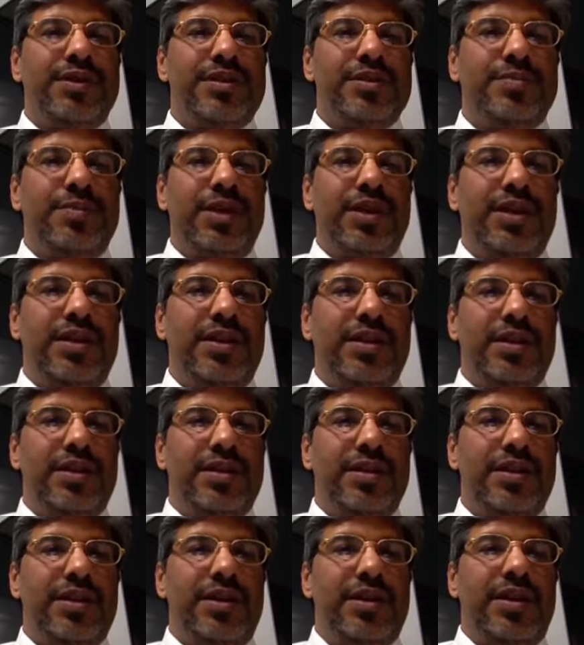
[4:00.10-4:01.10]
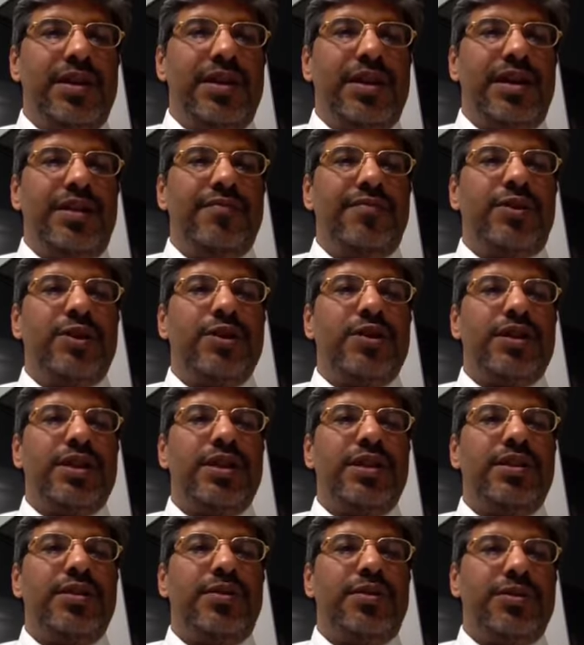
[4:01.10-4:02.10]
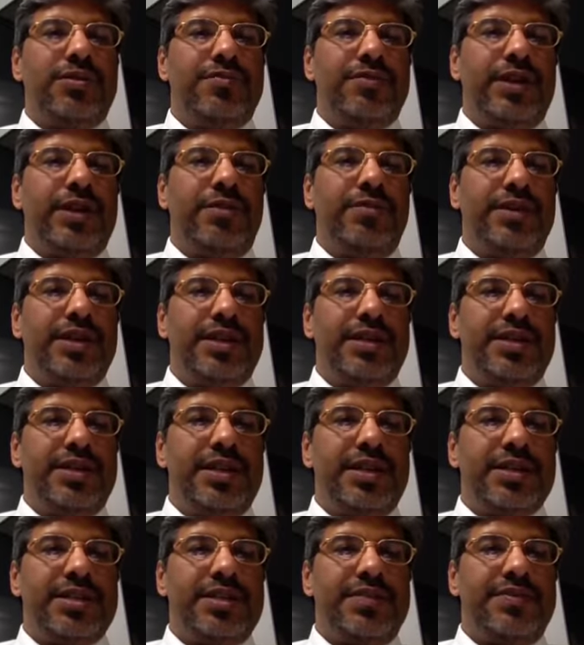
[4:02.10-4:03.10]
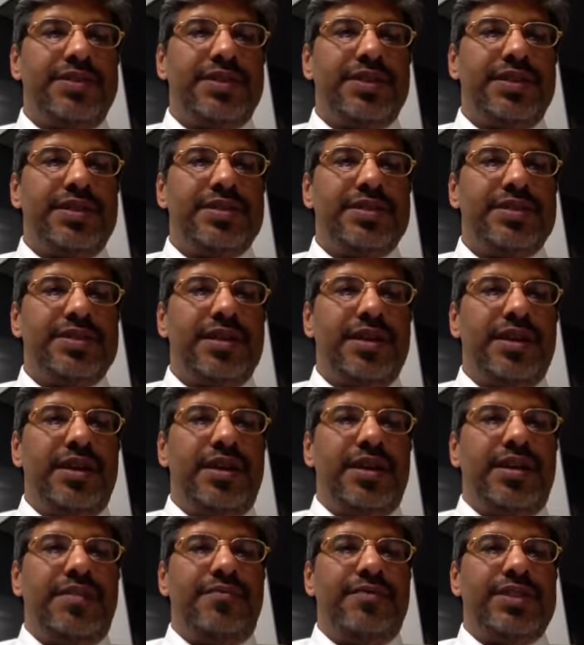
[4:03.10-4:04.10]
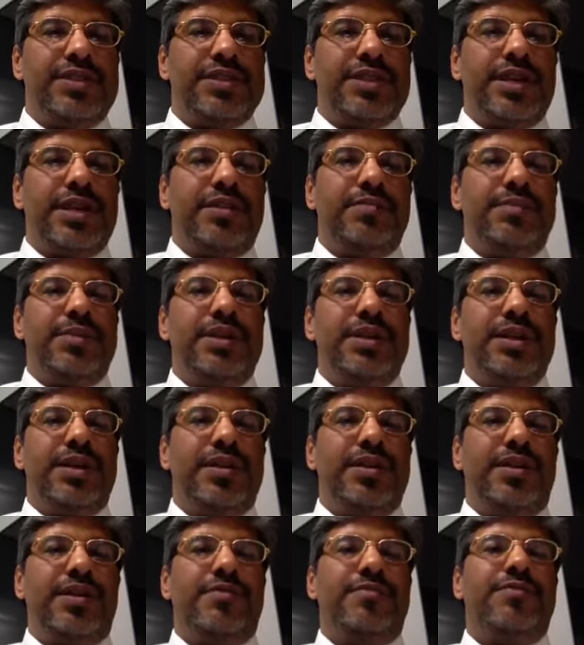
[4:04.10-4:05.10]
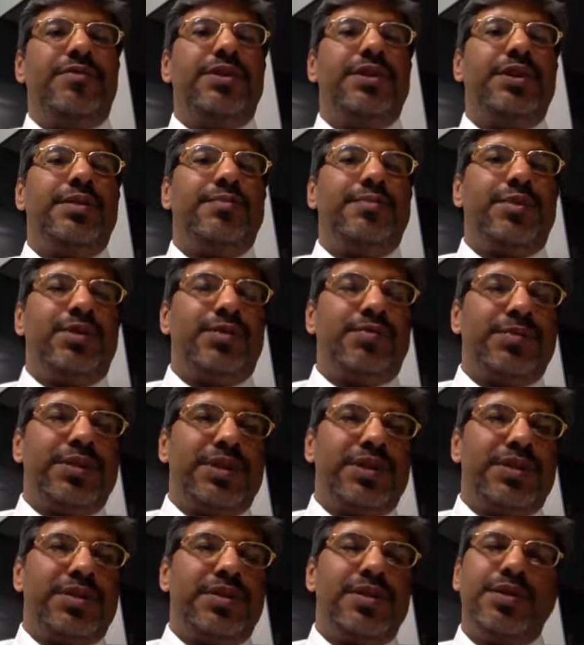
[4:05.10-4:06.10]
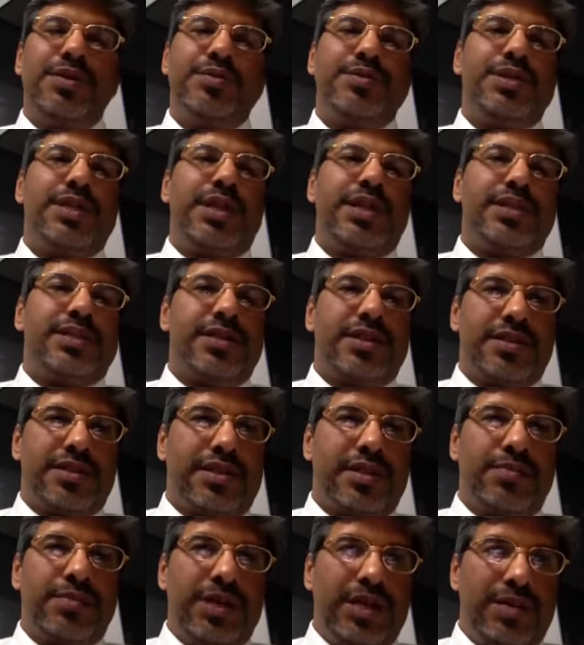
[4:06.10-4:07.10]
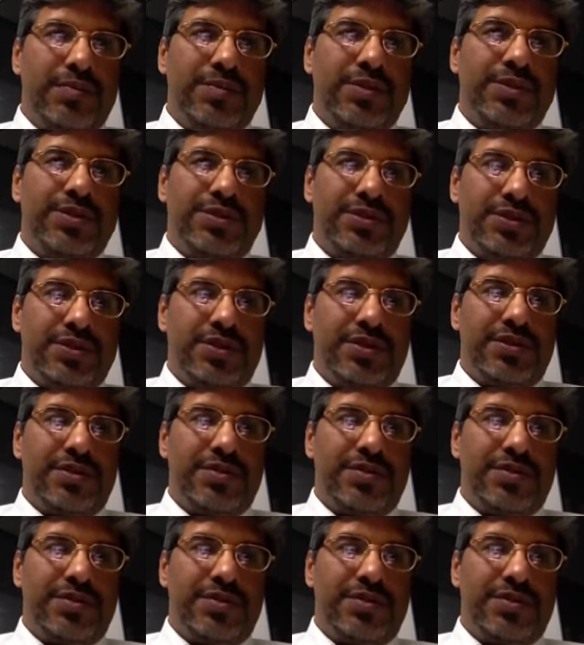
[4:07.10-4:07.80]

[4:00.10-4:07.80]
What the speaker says: is being run, and what are the non-value added activities which can be taken up for improvement using a Six Sigma approach.